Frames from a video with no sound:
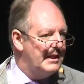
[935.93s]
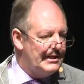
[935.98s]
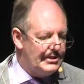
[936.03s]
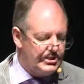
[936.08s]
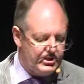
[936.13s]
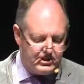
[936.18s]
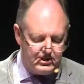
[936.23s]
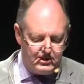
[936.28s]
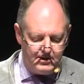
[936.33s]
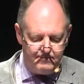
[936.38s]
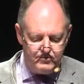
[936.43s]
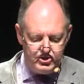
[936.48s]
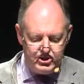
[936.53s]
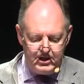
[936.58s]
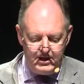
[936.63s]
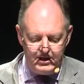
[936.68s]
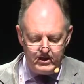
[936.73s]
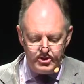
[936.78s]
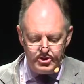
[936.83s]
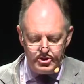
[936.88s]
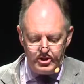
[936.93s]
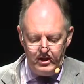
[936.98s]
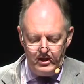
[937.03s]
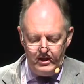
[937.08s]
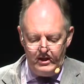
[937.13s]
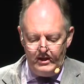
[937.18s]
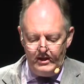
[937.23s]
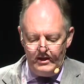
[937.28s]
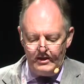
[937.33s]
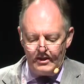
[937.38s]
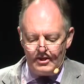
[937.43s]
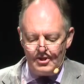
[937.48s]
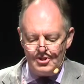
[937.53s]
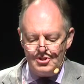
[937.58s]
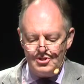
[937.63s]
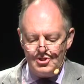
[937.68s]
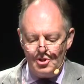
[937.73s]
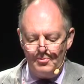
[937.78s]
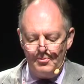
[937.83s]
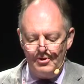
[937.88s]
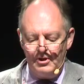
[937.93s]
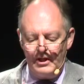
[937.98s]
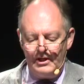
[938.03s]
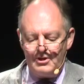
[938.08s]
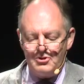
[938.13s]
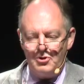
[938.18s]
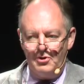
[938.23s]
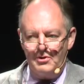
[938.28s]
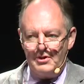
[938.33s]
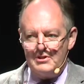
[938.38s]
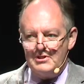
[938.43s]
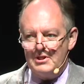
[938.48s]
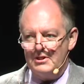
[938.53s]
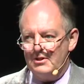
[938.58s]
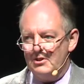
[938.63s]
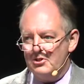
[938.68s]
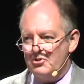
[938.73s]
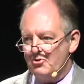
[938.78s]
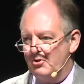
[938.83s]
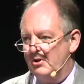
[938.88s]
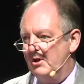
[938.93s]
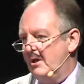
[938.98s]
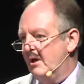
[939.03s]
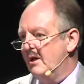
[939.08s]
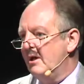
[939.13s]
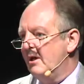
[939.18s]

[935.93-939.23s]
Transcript: legislative change in the consumer electronics industry,